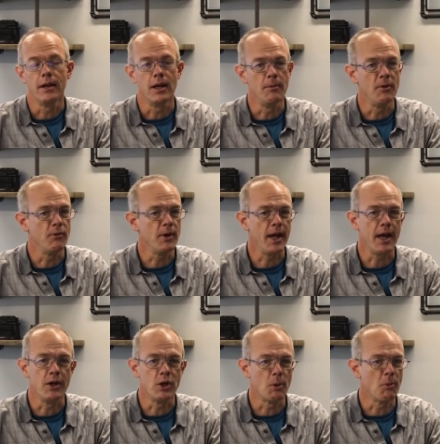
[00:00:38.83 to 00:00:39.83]
If we
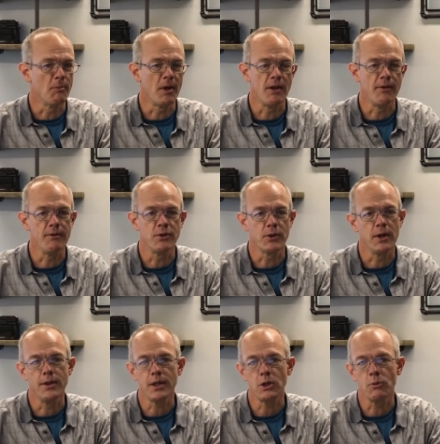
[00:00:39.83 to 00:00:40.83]
had a normal amount of
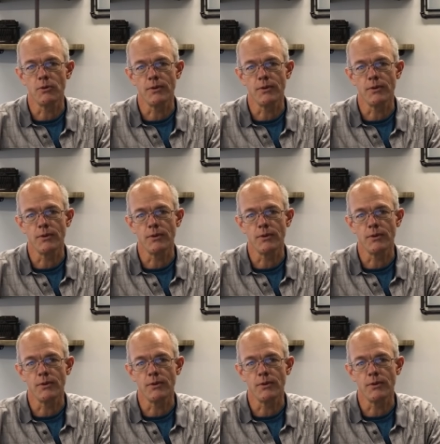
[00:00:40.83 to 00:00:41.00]
inventory, I think you would